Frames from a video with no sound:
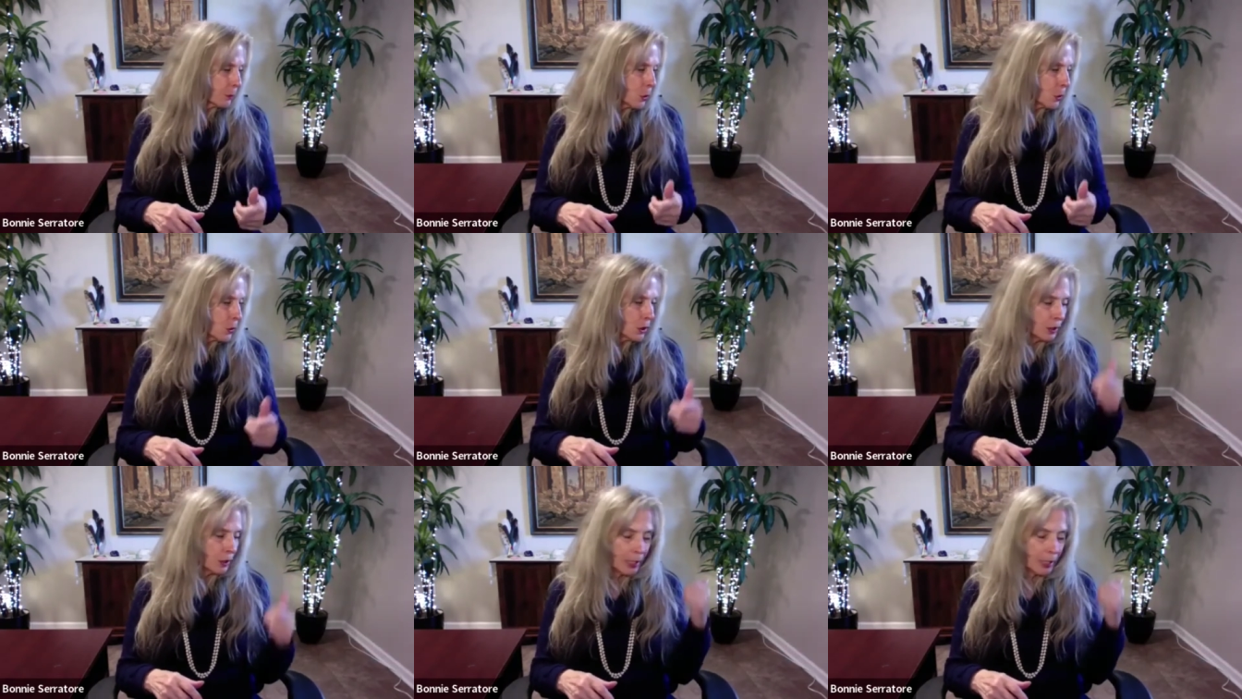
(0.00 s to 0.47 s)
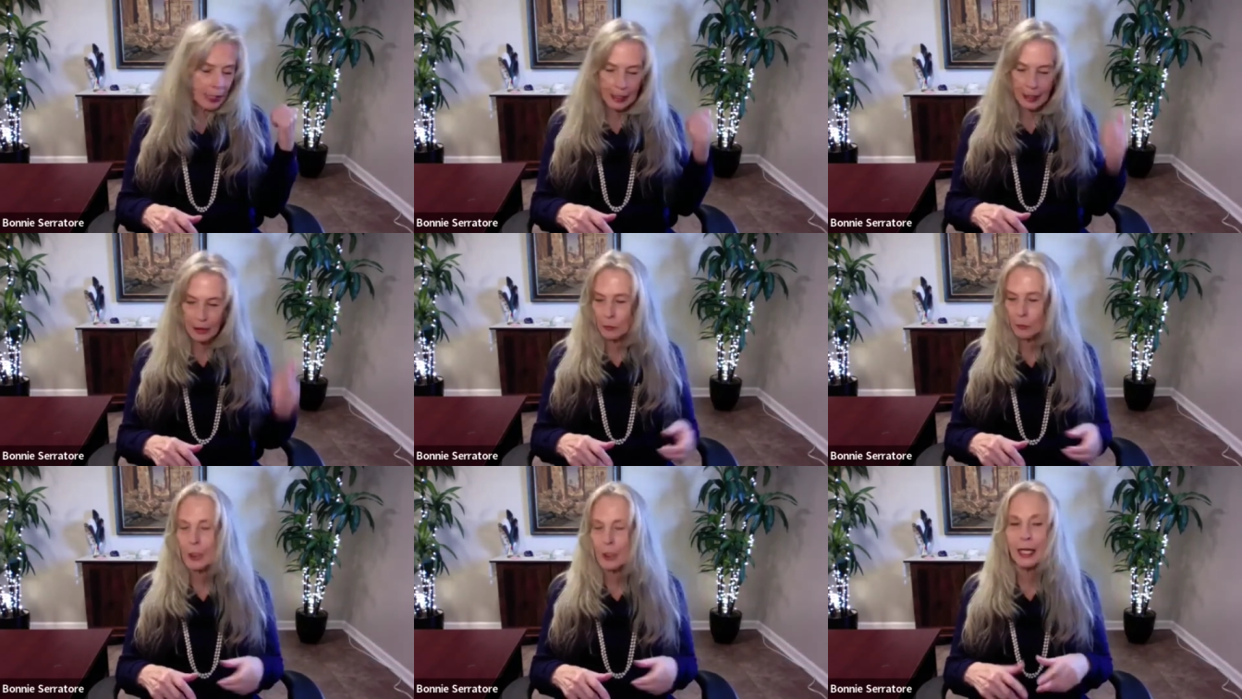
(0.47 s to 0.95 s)
broke a
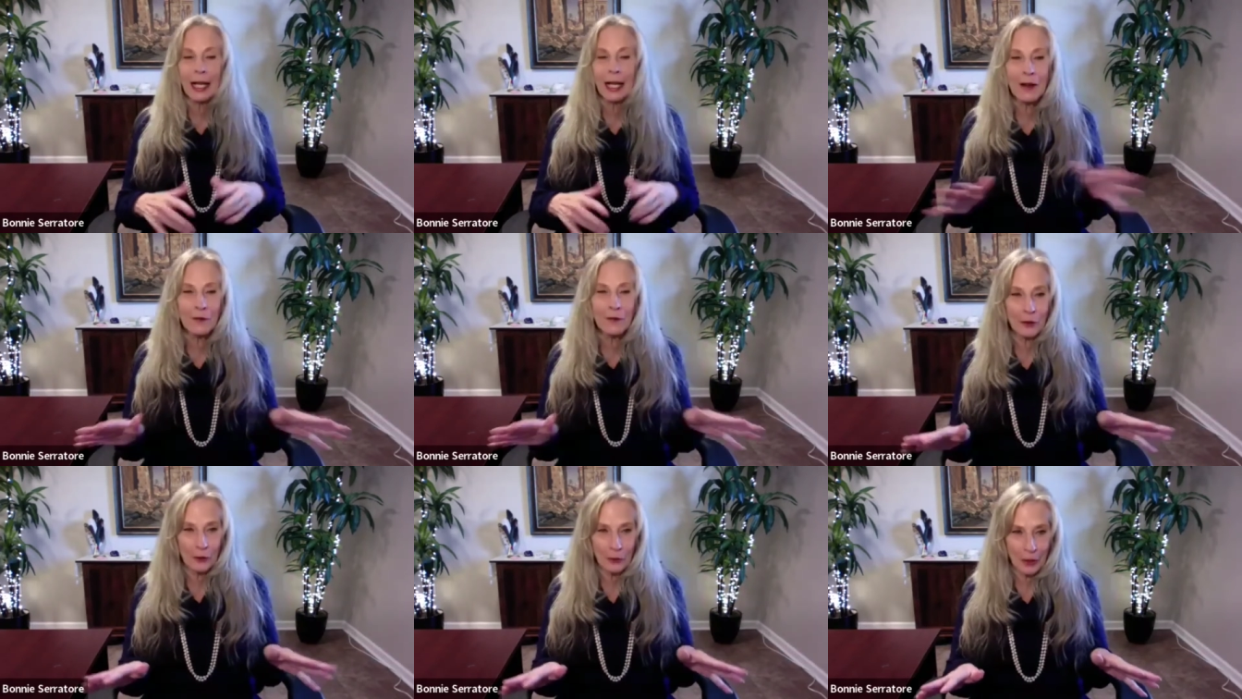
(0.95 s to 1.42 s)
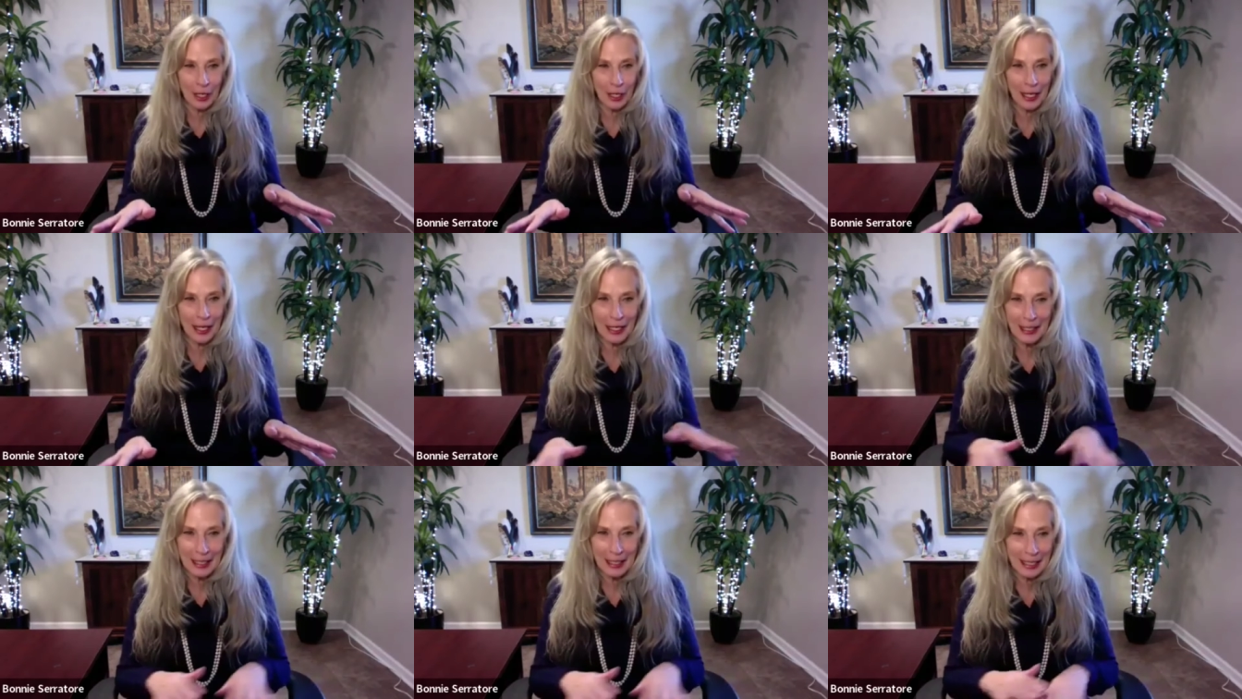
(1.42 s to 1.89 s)
leg or whatever,
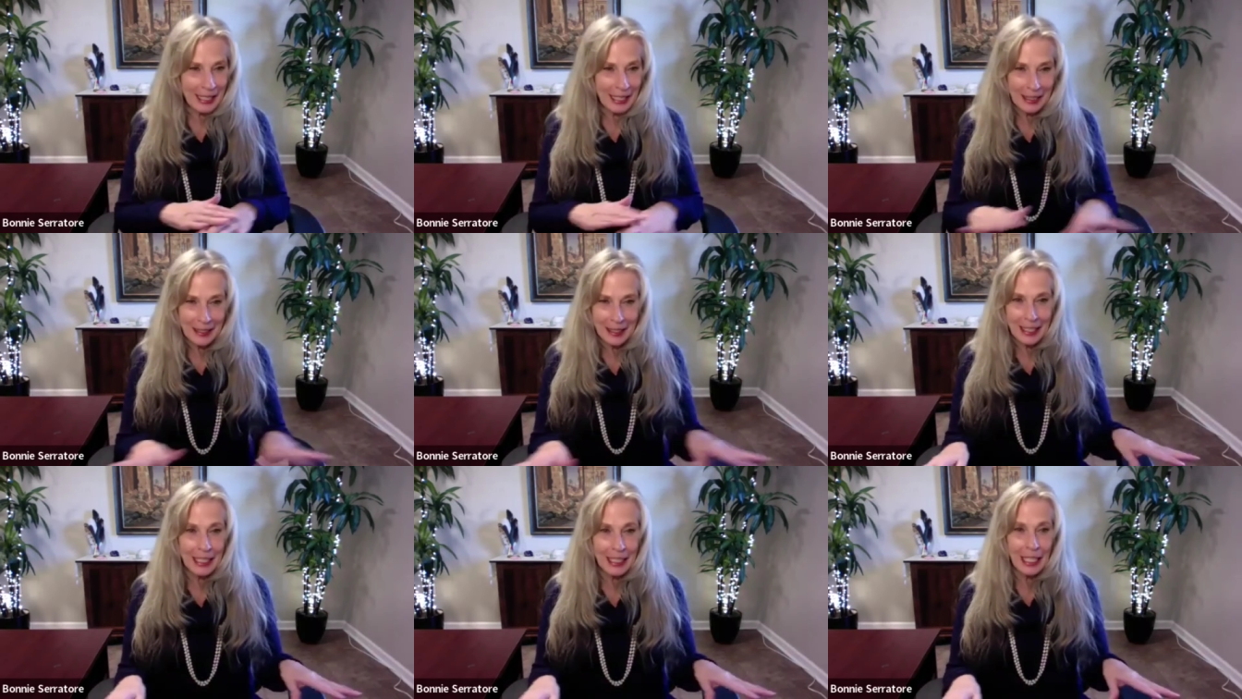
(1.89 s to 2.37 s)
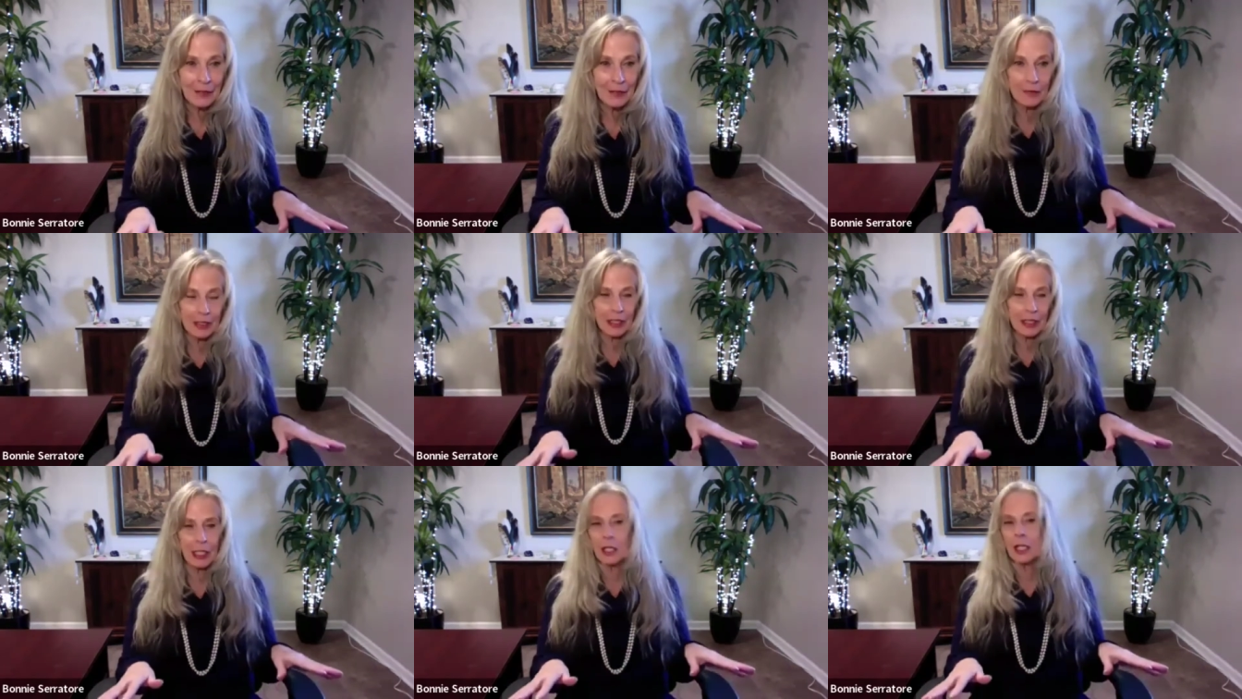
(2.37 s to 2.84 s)
okay? Anything and
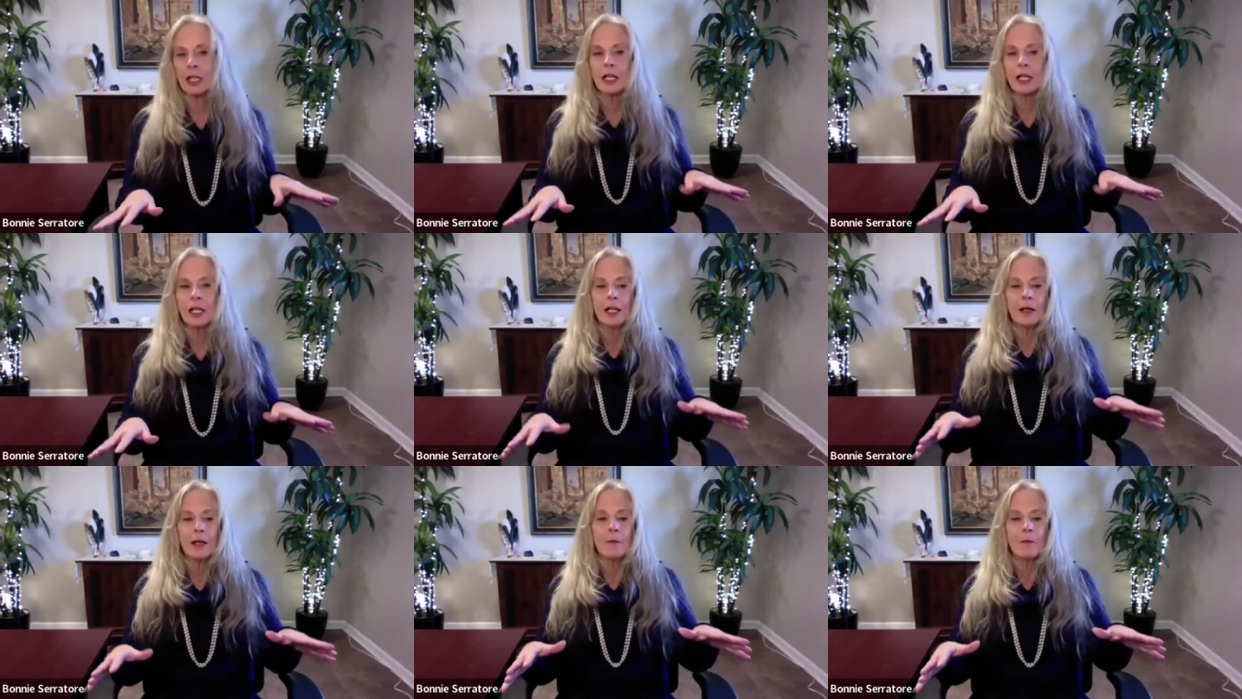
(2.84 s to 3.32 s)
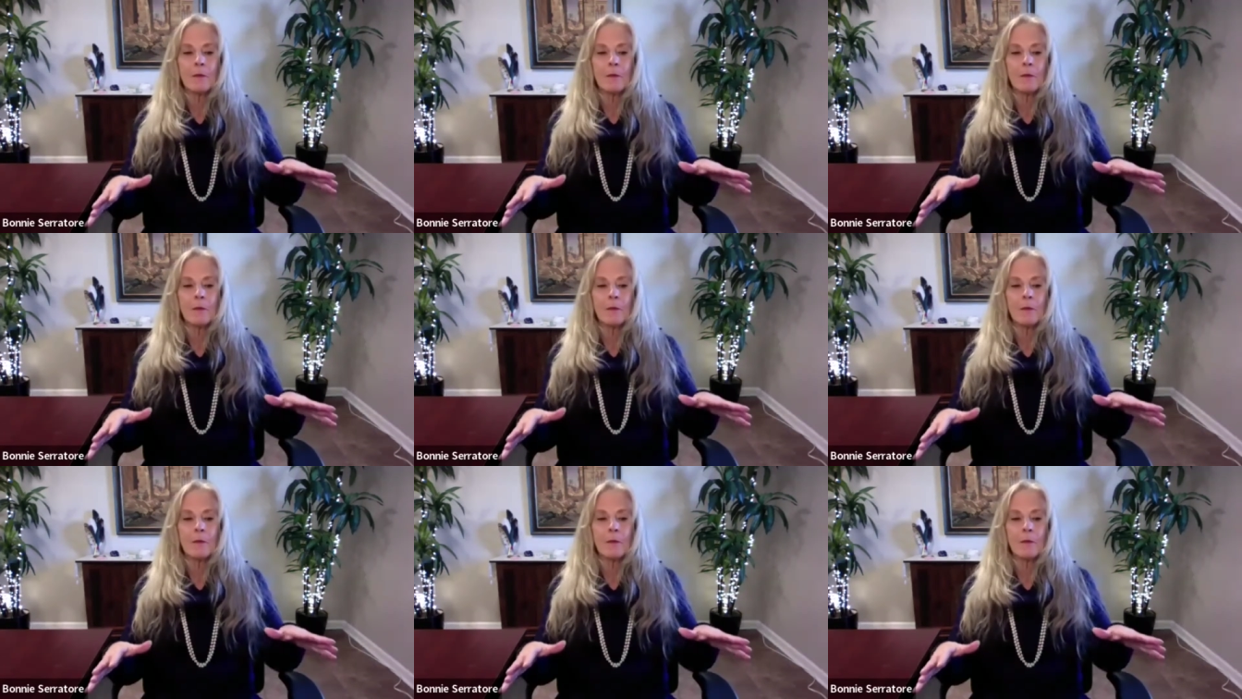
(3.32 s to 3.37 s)
everything.